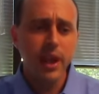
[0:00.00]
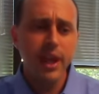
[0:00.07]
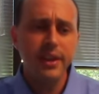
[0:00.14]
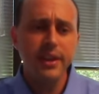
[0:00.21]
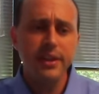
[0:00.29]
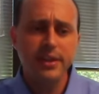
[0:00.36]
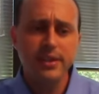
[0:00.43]

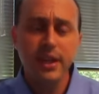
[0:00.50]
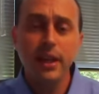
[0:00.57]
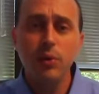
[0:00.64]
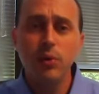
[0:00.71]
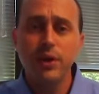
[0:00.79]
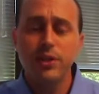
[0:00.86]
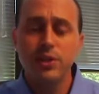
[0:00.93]
And then the
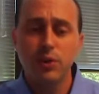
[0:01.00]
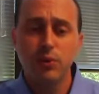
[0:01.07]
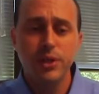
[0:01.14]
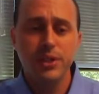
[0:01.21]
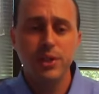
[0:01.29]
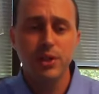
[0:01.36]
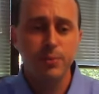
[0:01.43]
second one is your
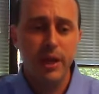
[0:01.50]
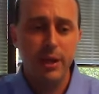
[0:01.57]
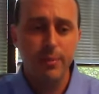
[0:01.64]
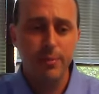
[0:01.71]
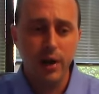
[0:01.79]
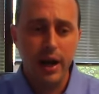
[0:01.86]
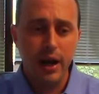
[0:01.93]
research
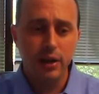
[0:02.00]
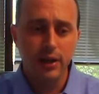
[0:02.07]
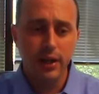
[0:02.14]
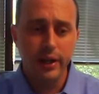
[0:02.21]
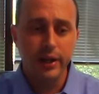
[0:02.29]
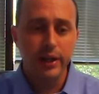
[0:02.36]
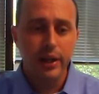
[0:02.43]
paper
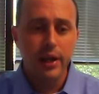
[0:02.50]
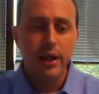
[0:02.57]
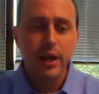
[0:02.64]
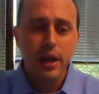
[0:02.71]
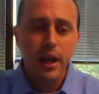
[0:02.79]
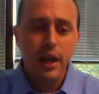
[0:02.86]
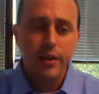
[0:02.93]
outline.
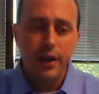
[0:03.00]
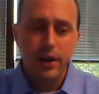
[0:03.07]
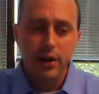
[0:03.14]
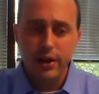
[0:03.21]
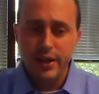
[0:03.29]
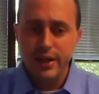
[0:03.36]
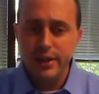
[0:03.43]

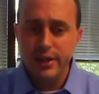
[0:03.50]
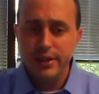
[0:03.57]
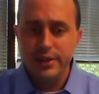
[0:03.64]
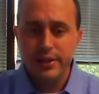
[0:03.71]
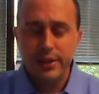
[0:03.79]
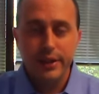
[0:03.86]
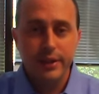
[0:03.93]
There
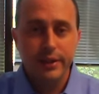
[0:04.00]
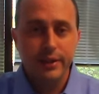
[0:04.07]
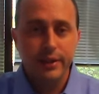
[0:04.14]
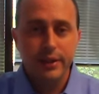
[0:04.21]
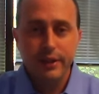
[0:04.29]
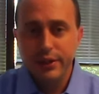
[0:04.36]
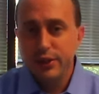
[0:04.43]
is,
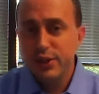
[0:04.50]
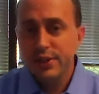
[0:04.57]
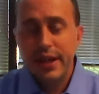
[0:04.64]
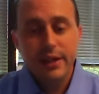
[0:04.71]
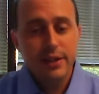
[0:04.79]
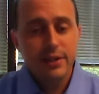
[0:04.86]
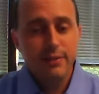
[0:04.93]
you're just
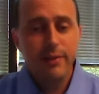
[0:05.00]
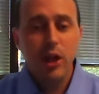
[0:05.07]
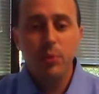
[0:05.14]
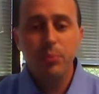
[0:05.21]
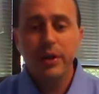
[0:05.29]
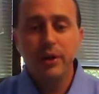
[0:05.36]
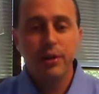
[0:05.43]
kind of
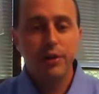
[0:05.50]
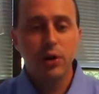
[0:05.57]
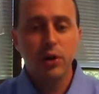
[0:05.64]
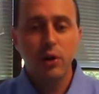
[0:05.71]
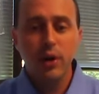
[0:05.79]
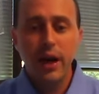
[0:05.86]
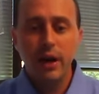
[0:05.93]
developing a
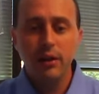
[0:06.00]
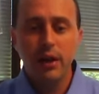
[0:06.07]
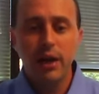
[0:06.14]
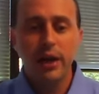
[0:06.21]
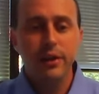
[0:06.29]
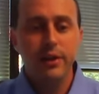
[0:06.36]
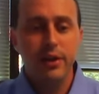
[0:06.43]
thorough
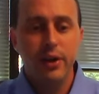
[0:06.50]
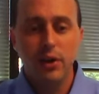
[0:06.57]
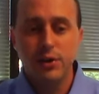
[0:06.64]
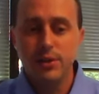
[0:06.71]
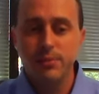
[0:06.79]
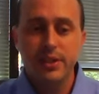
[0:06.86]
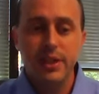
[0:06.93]
outline. There are
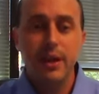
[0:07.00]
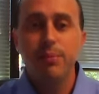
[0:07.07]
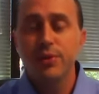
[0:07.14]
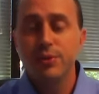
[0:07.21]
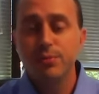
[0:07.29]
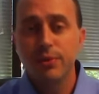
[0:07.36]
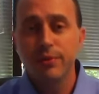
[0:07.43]
some
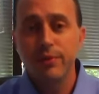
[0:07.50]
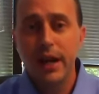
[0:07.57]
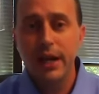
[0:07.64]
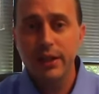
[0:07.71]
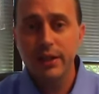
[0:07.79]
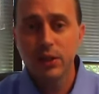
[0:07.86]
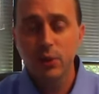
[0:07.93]
samples
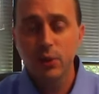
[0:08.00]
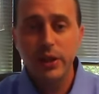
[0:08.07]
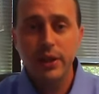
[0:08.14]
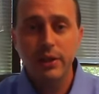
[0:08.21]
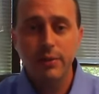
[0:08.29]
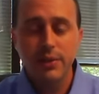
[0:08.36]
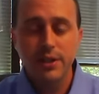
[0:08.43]
provided in the
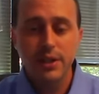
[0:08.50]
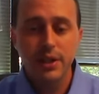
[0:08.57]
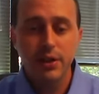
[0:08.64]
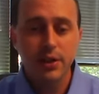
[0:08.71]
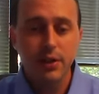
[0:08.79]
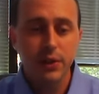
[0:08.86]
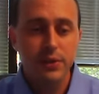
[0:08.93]
weekly
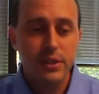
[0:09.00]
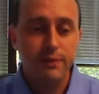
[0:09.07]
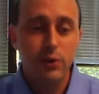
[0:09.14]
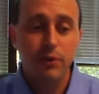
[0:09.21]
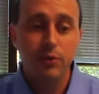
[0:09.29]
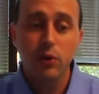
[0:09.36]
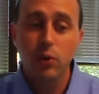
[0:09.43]
materials. If
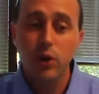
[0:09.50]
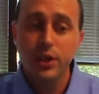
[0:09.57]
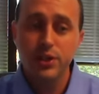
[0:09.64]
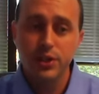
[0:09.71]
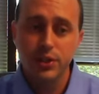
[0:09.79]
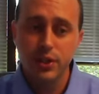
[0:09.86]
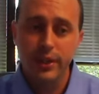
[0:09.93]
you have
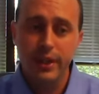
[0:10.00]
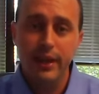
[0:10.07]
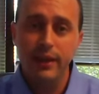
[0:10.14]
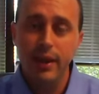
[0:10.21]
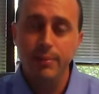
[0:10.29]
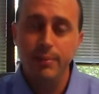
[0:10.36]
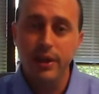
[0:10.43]
questions on that,
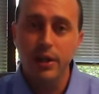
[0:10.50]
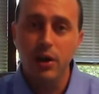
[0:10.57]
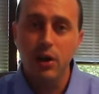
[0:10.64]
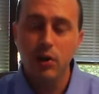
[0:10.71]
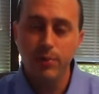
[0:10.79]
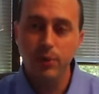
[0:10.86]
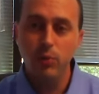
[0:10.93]
let me
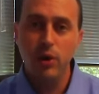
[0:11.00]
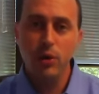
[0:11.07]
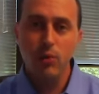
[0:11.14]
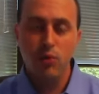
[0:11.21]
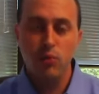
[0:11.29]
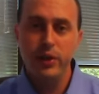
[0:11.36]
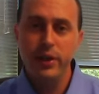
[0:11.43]
know. But what
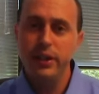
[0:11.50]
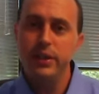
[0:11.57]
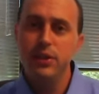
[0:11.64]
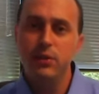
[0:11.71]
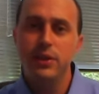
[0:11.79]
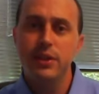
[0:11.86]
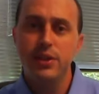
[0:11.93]
we're really
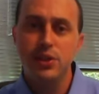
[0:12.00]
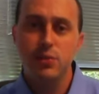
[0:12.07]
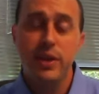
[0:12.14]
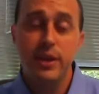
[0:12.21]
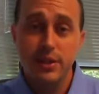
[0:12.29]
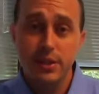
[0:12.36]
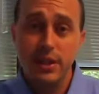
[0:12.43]
doing this
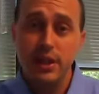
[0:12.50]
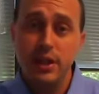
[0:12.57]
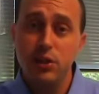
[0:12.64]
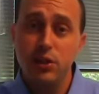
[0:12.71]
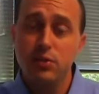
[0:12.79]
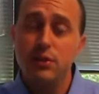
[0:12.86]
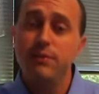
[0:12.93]
week is getting
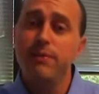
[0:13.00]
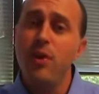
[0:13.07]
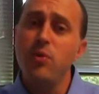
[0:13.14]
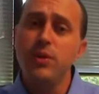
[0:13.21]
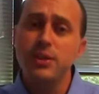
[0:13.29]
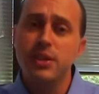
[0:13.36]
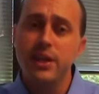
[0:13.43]
you to
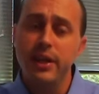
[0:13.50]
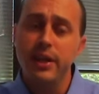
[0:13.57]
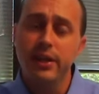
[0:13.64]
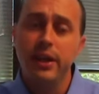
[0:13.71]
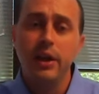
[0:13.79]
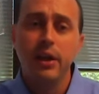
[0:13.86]
focus in